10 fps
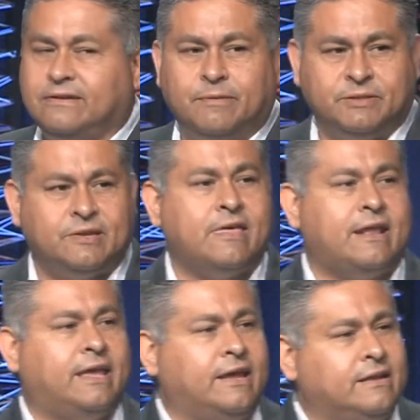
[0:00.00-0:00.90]
I'm going to say that
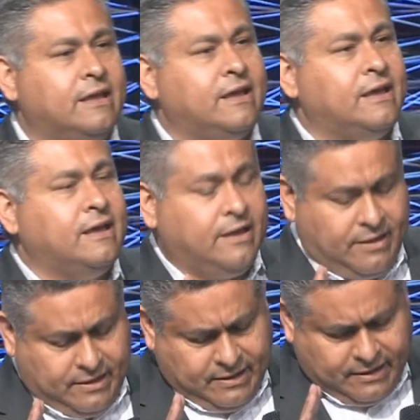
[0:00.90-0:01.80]
again.
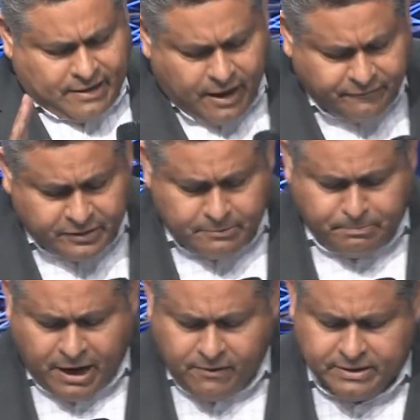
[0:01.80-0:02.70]
Confident
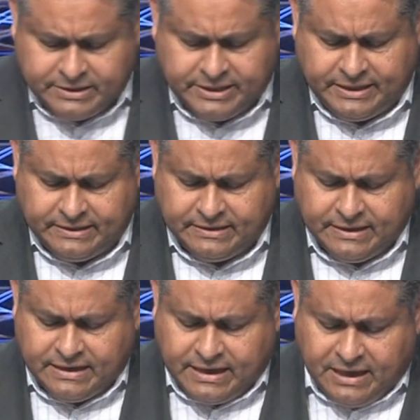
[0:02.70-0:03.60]
parenting
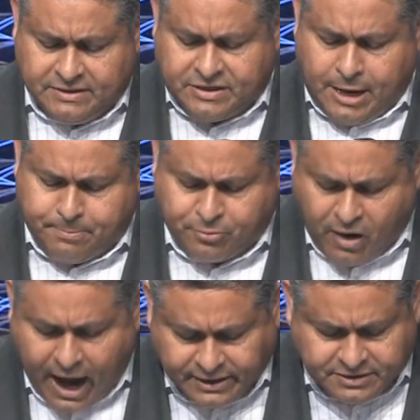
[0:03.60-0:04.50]
is a
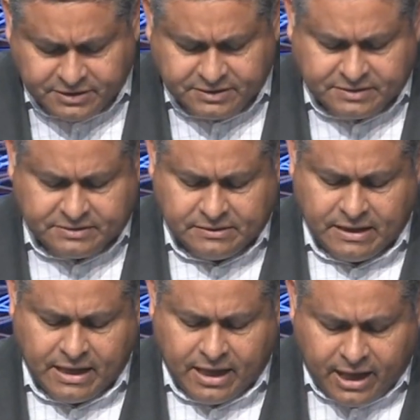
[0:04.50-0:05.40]
practice
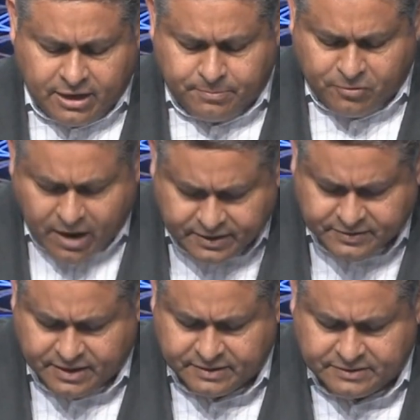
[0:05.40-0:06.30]
and a
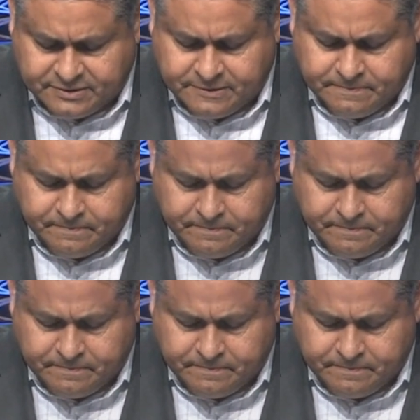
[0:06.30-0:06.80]
process.